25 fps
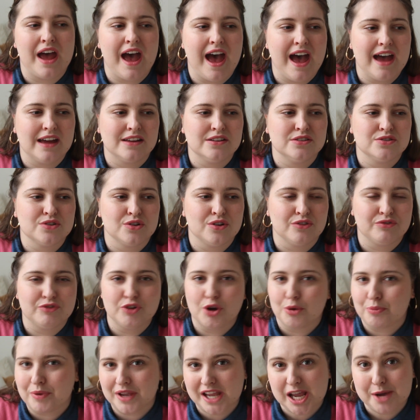and of
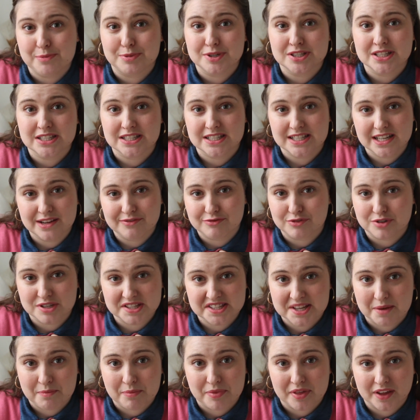not being able to deliver on
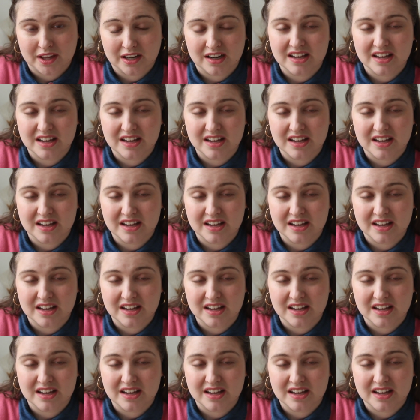something.